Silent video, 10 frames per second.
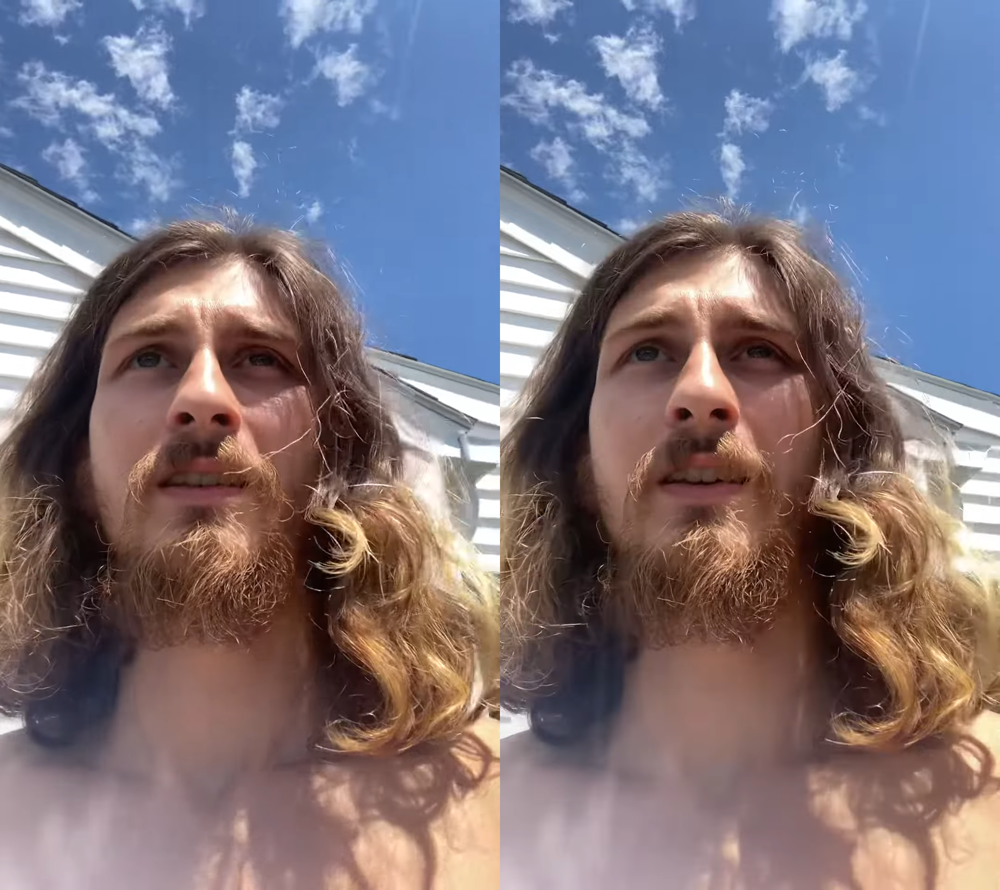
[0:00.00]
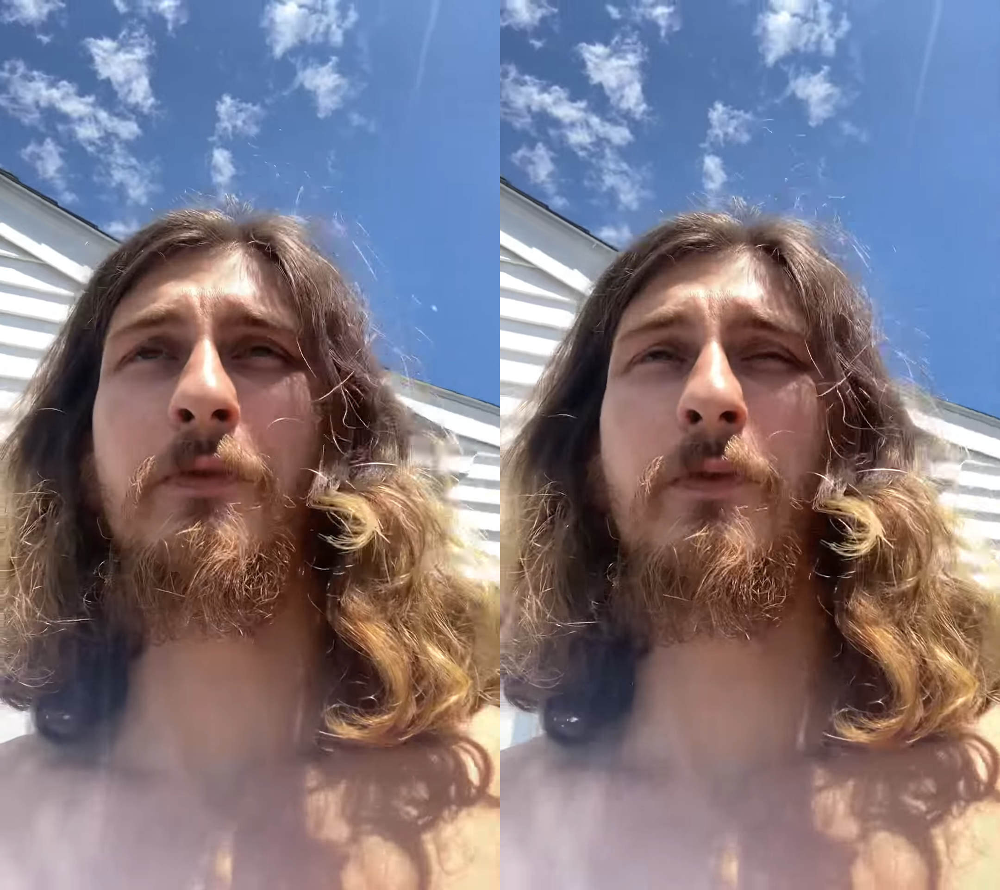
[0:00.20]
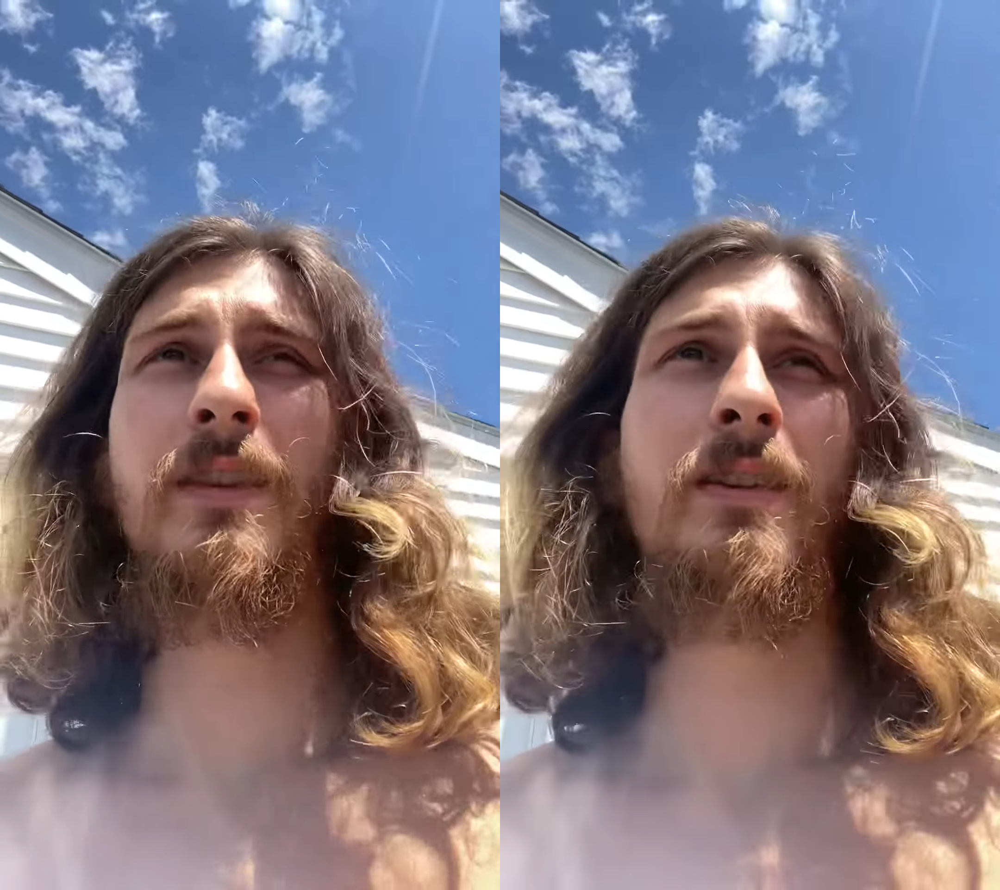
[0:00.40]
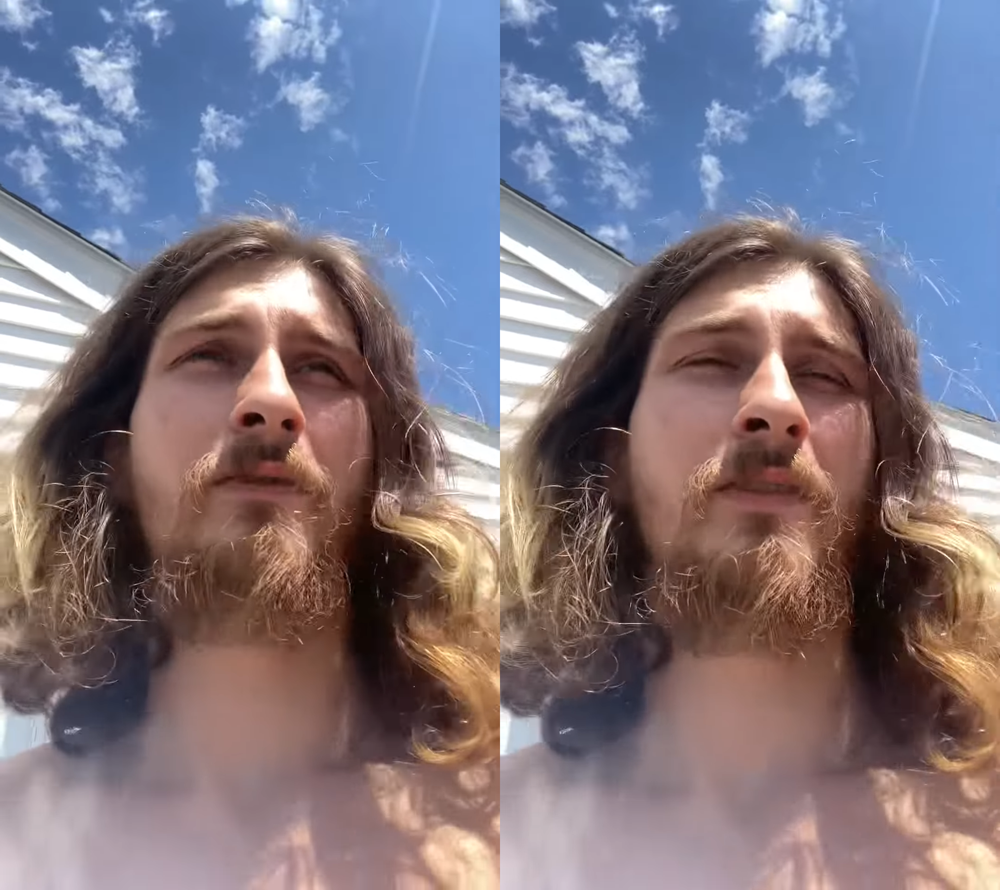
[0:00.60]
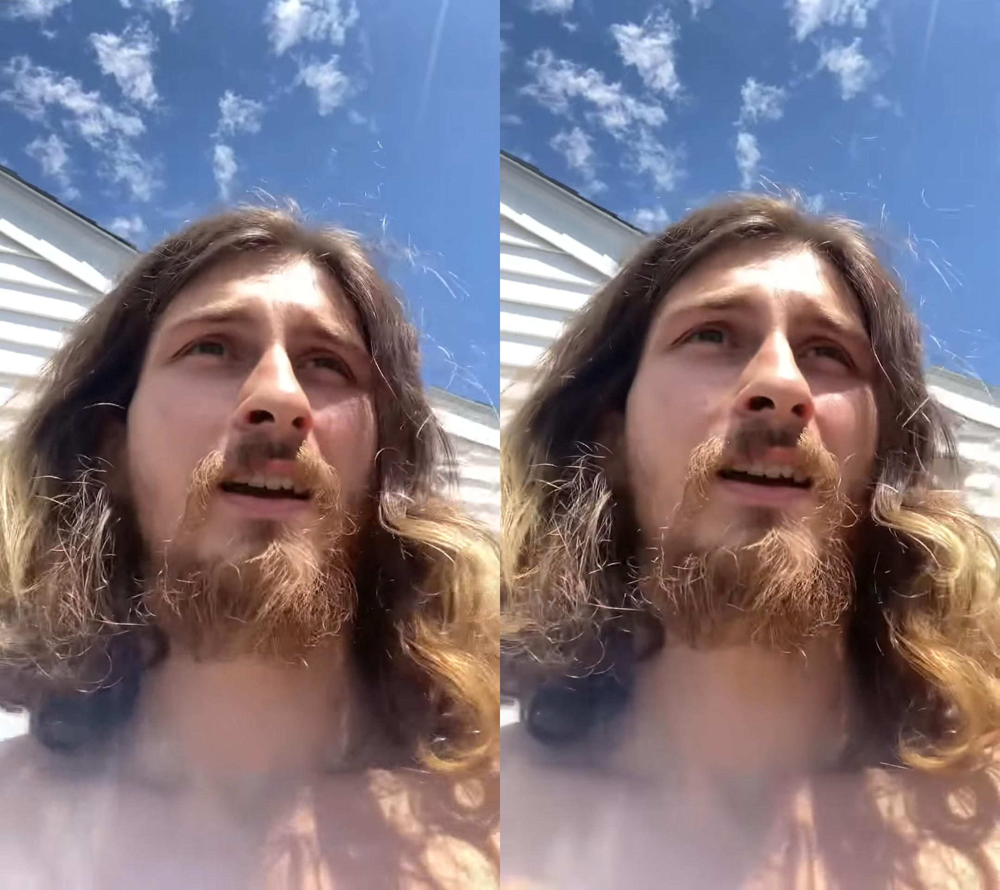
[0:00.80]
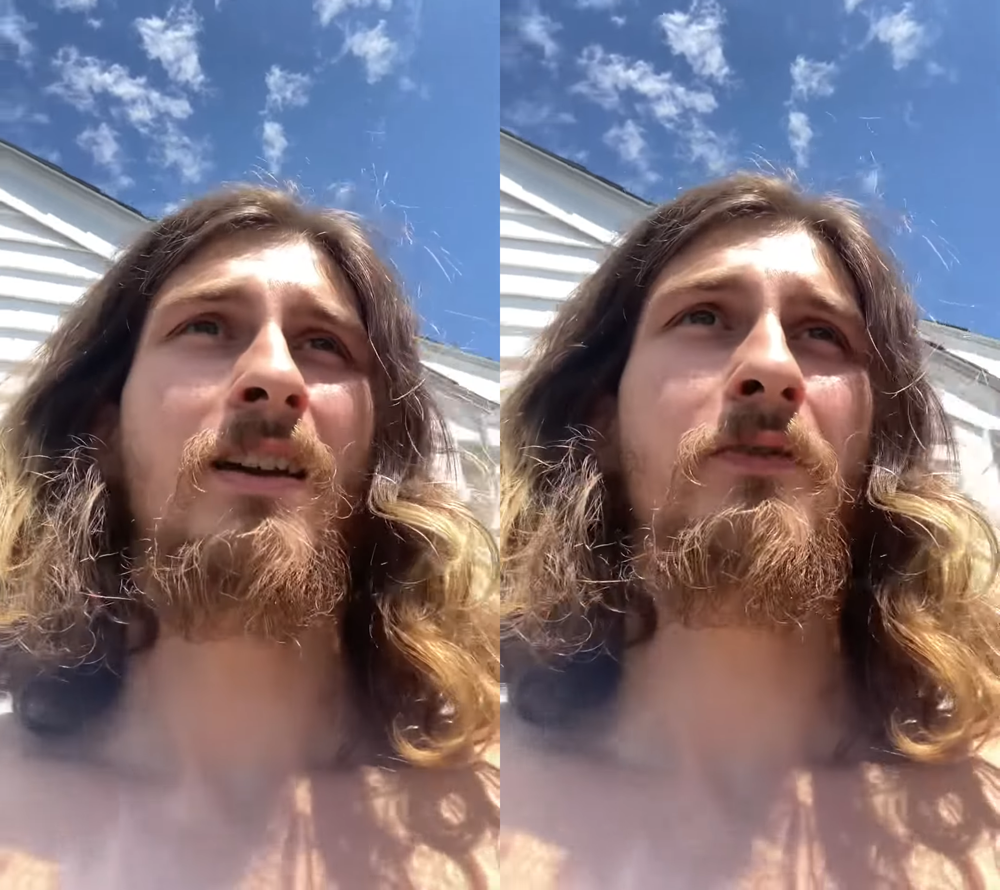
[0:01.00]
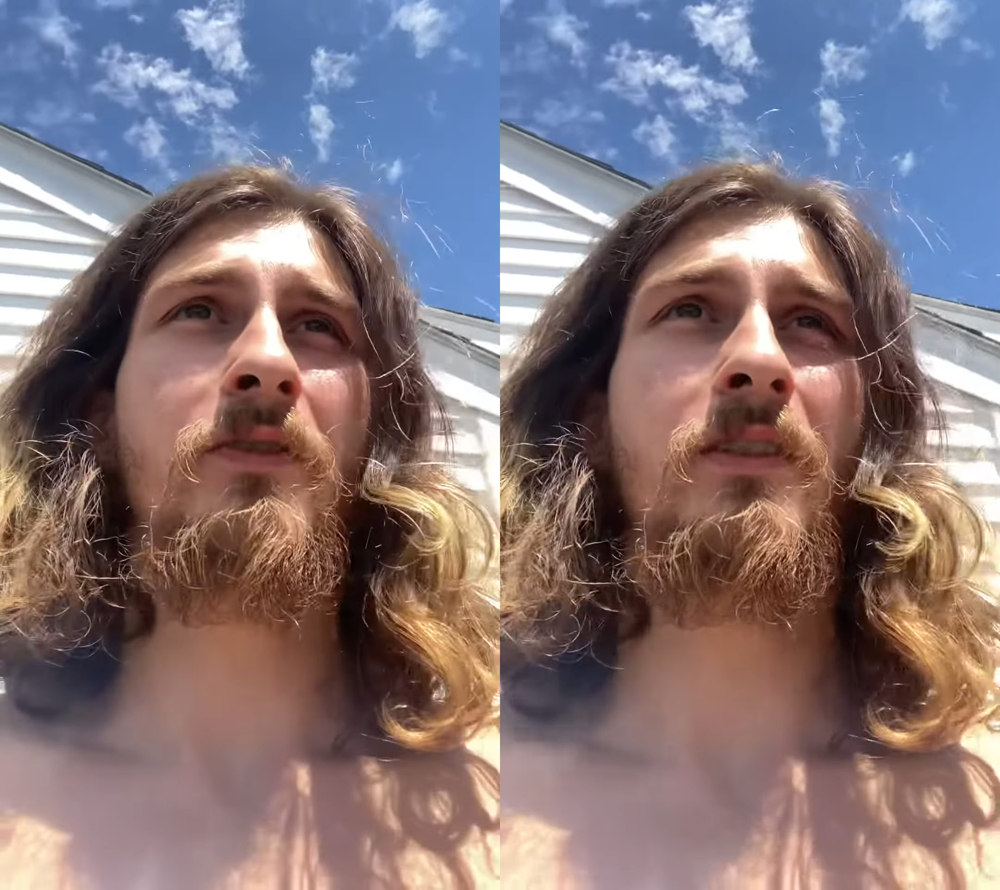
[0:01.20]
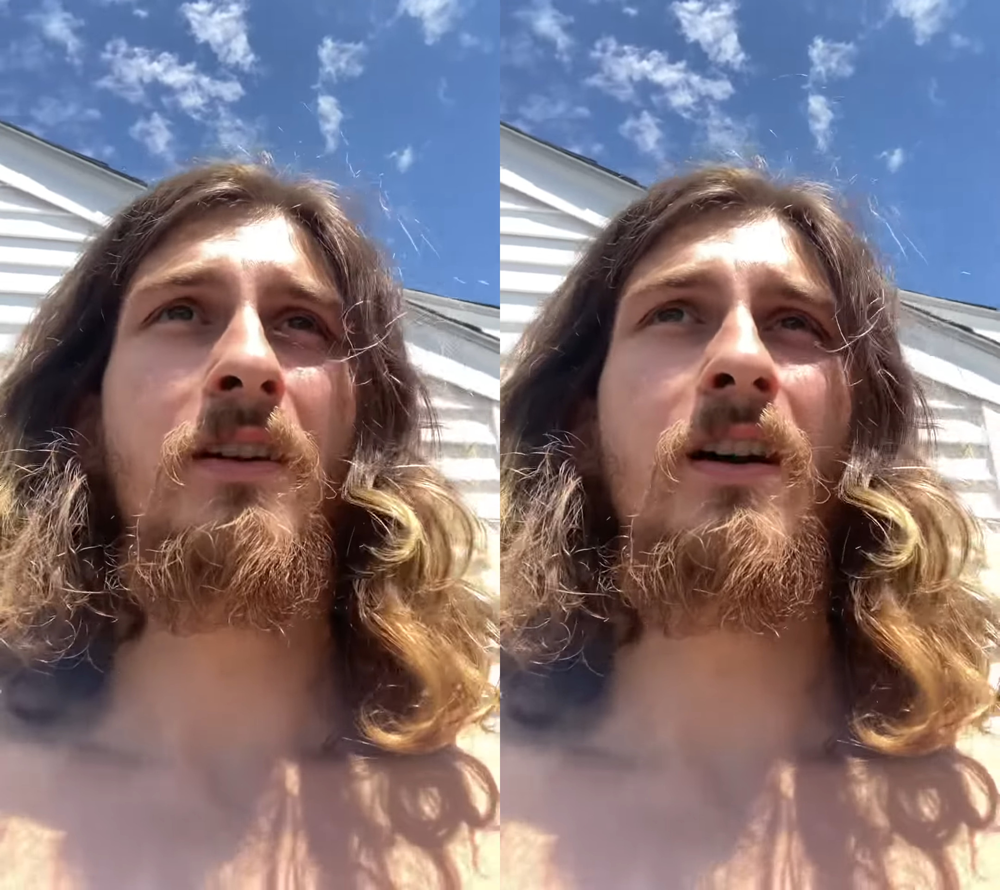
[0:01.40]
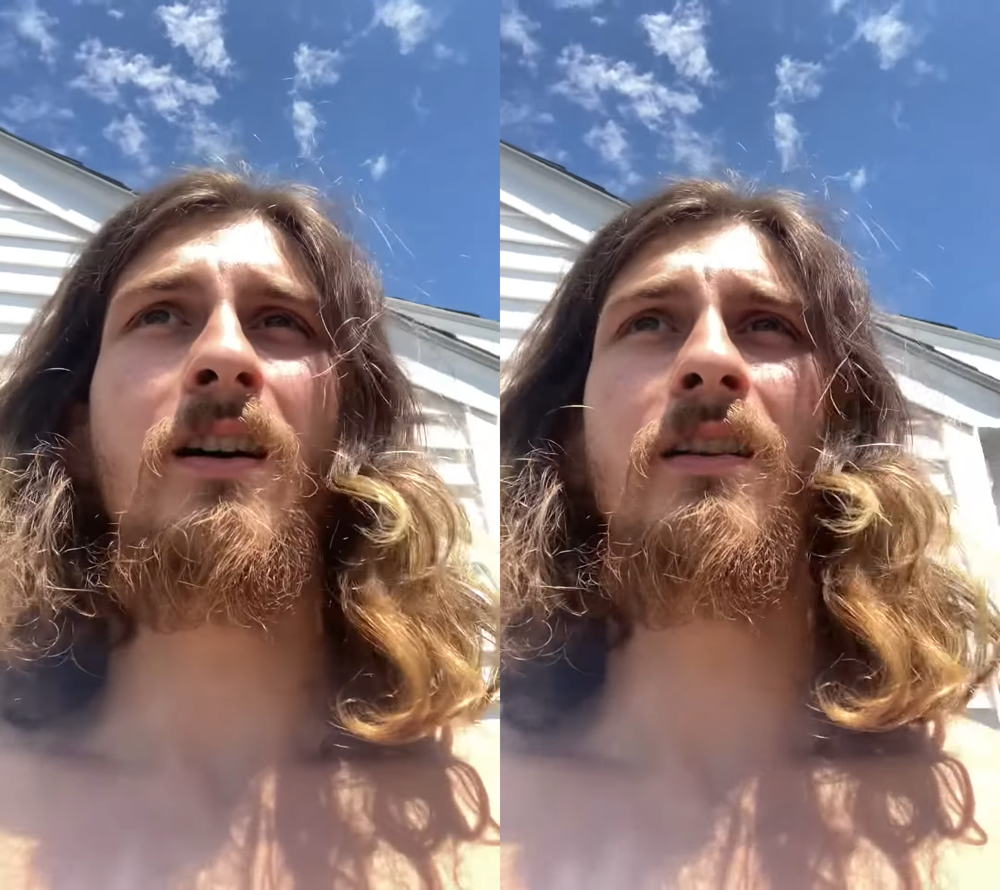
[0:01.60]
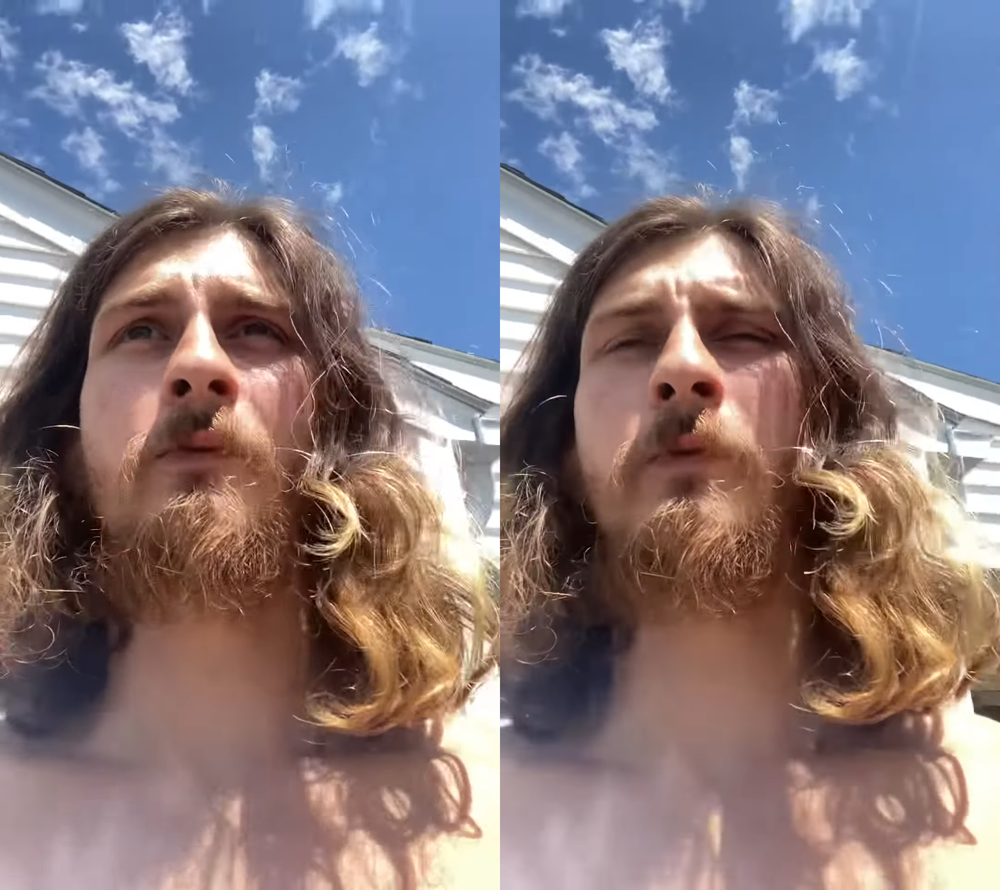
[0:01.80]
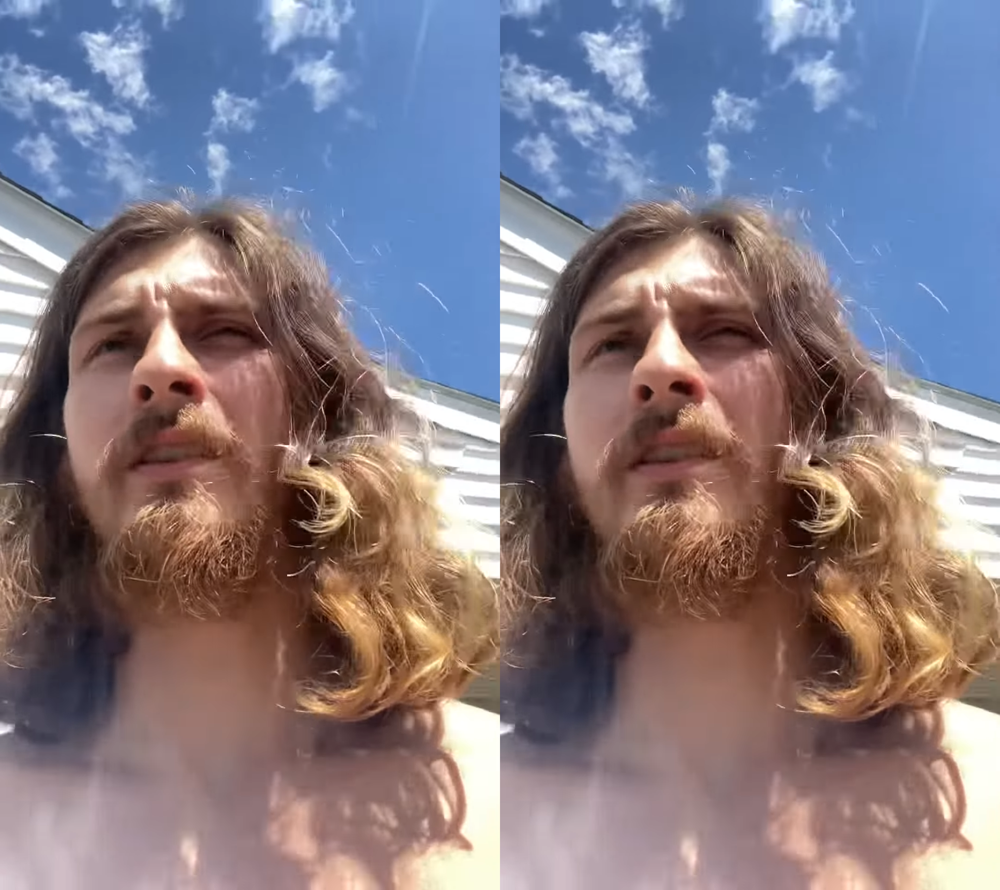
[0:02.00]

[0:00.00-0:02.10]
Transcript: if we living out here for God and we